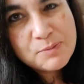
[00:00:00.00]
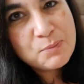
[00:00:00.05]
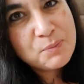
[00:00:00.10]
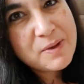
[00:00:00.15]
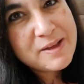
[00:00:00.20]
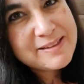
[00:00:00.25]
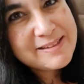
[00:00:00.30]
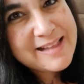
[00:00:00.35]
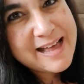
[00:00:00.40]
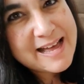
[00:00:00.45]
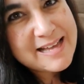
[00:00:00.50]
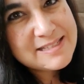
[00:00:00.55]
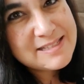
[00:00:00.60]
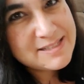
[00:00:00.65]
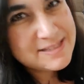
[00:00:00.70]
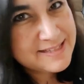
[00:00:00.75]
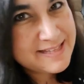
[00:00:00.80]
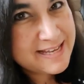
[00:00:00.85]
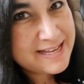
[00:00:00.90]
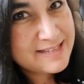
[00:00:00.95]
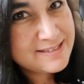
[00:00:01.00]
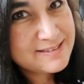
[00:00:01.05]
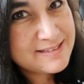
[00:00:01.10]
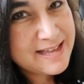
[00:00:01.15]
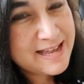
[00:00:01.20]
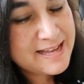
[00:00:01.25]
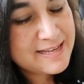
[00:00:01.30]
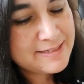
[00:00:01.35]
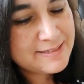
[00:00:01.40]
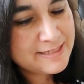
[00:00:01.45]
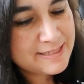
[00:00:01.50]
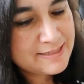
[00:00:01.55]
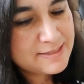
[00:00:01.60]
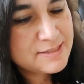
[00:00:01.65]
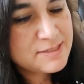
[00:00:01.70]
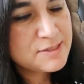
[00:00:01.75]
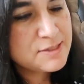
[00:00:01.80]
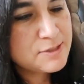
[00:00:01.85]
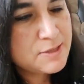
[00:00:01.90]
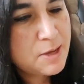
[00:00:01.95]
one last thing that I
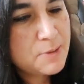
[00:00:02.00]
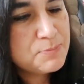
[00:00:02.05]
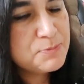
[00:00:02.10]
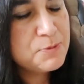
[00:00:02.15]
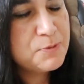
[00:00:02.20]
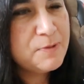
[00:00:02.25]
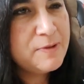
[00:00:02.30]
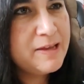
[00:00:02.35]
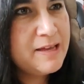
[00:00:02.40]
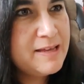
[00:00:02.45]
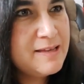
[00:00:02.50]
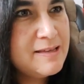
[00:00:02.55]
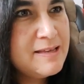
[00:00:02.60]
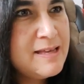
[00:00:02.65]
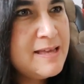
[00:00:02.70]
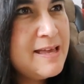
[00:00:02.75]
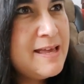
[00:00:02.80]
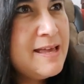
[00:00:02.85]
need to stop doing